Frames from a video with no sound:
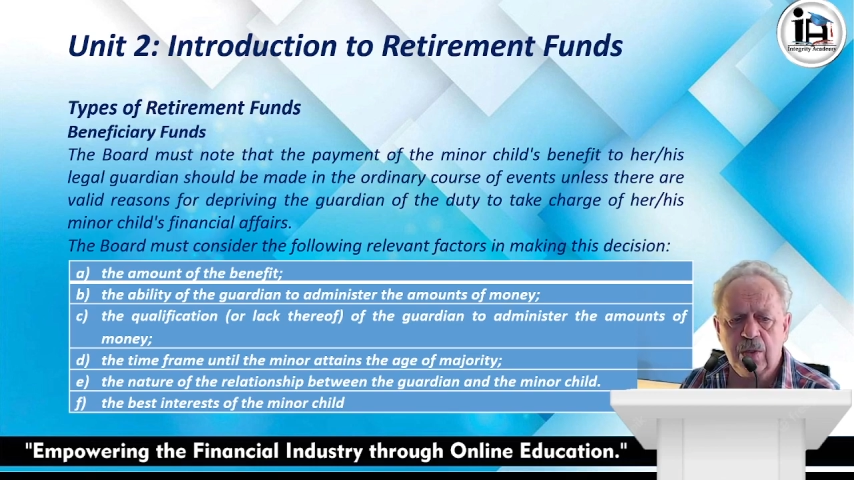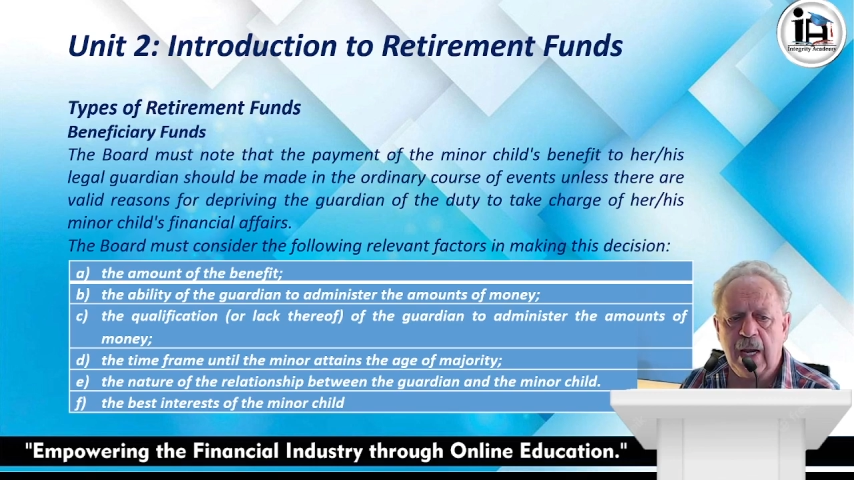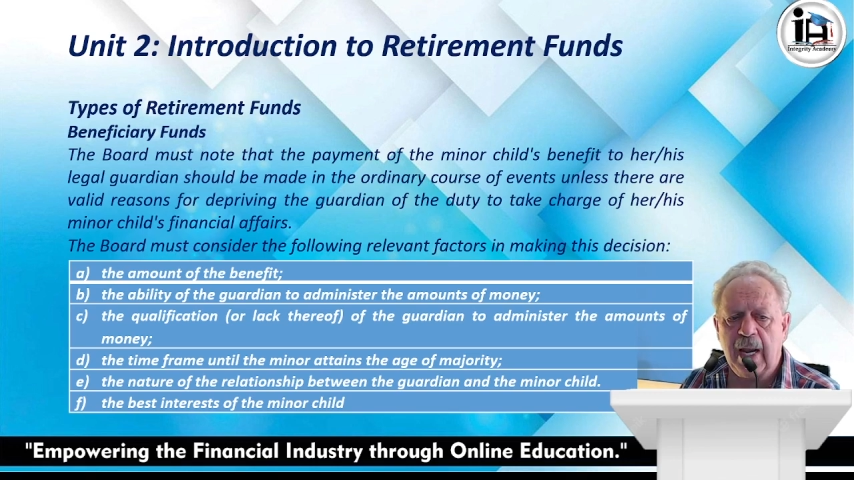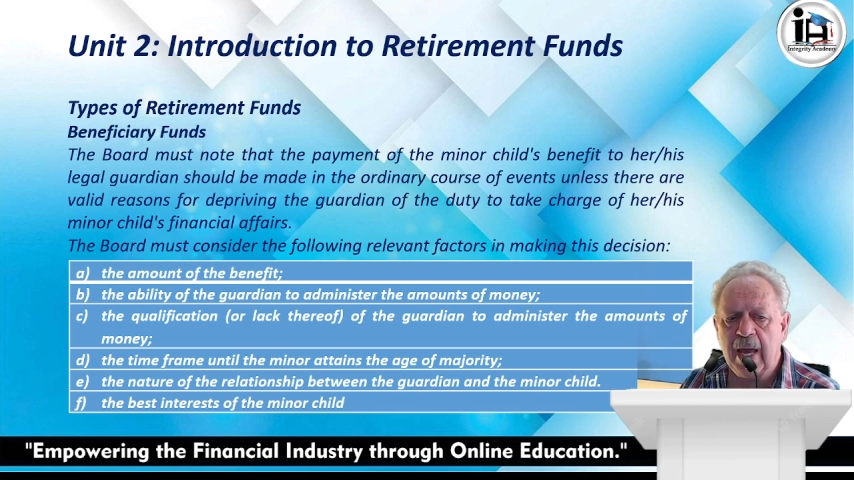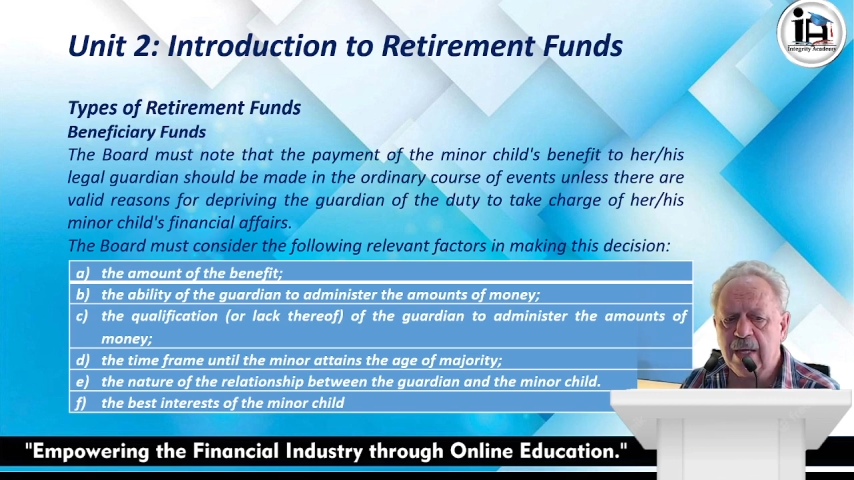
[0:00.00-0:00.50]
the
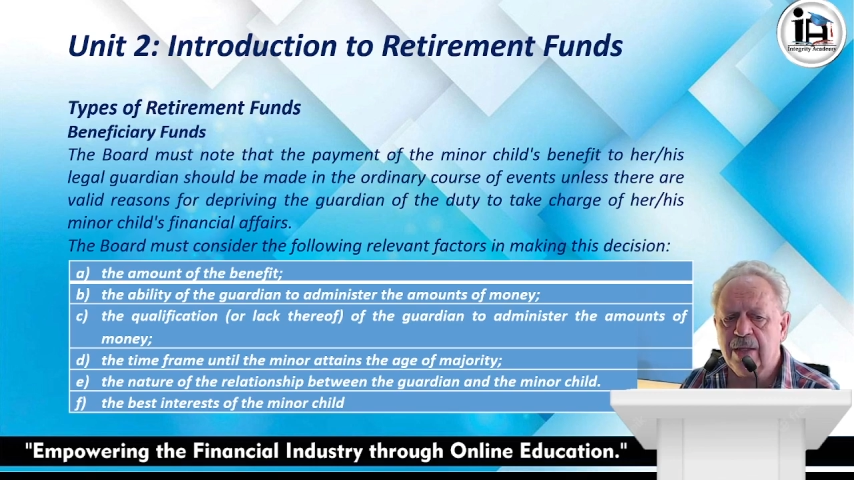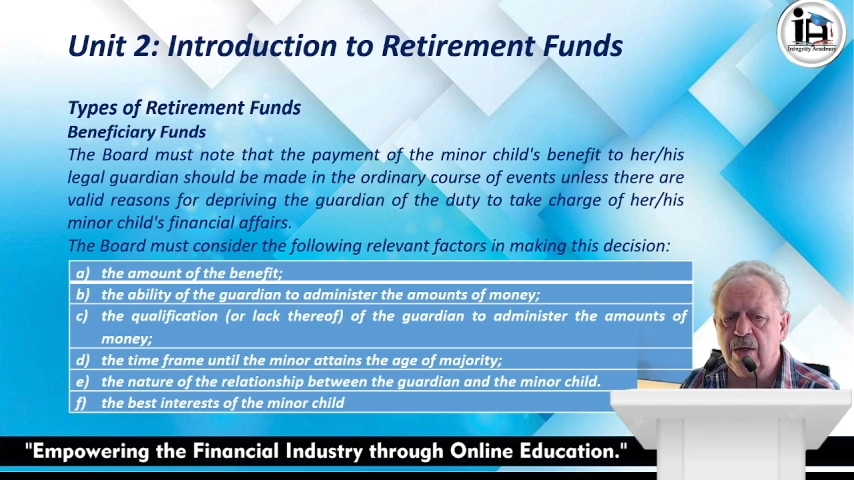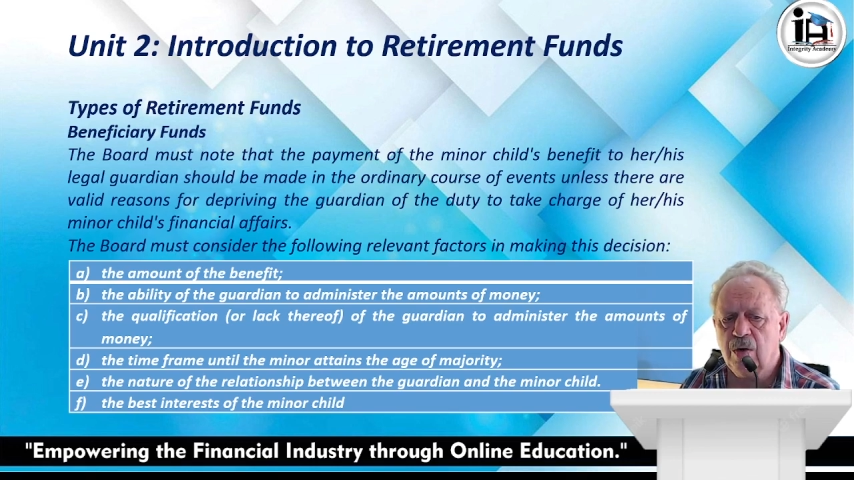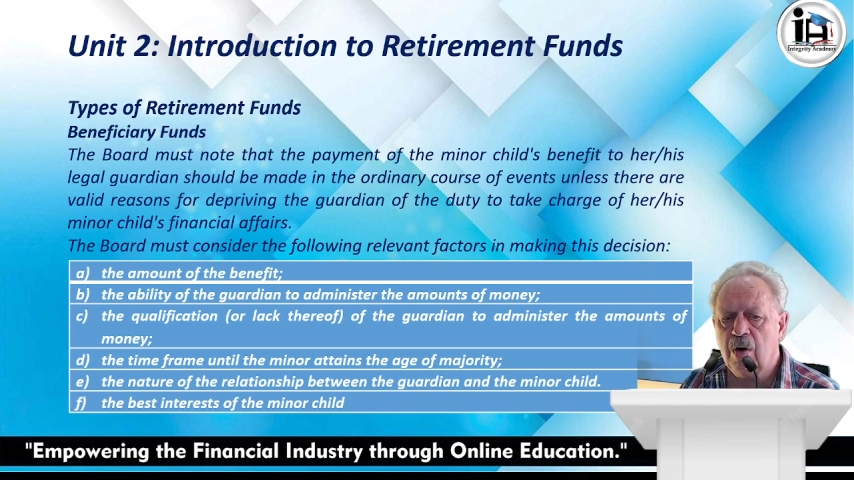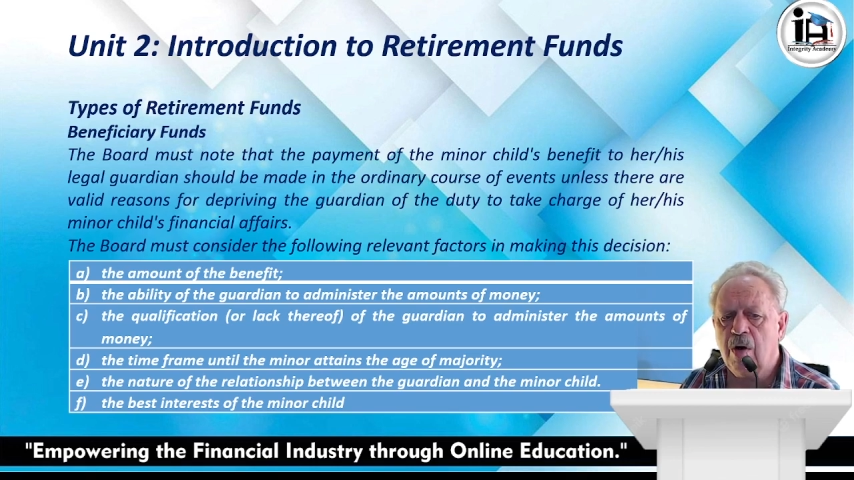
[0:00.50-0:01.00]
lack
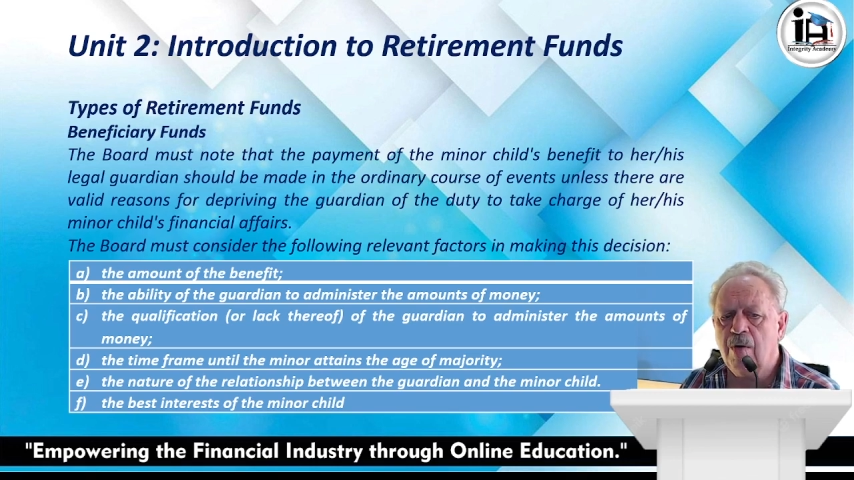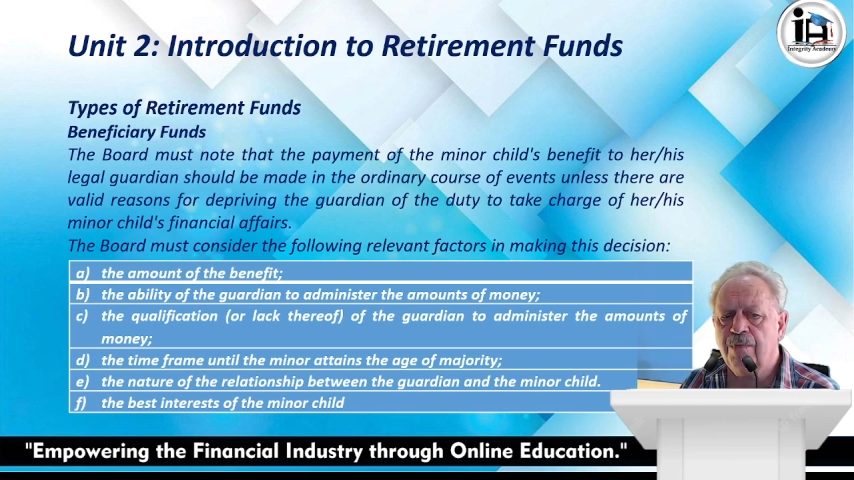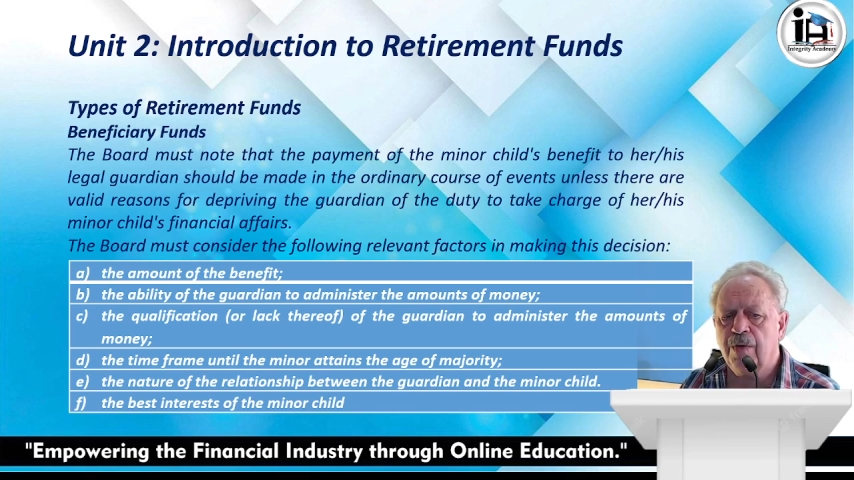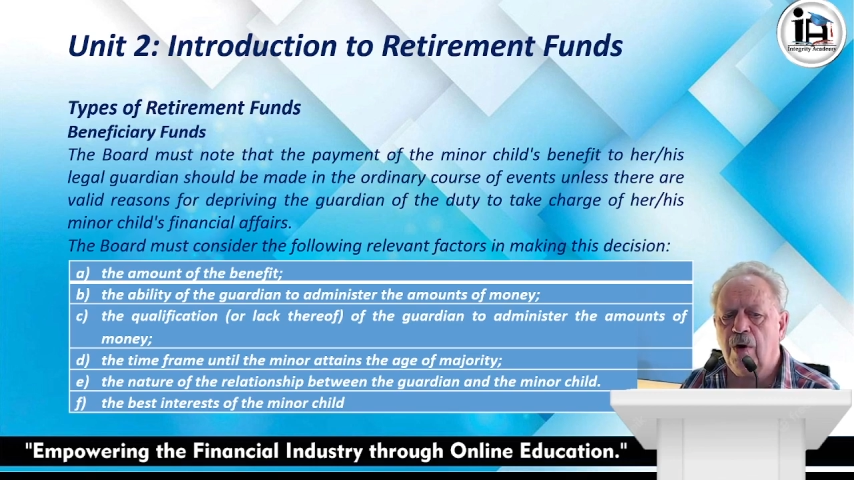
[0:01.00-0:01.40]
thereof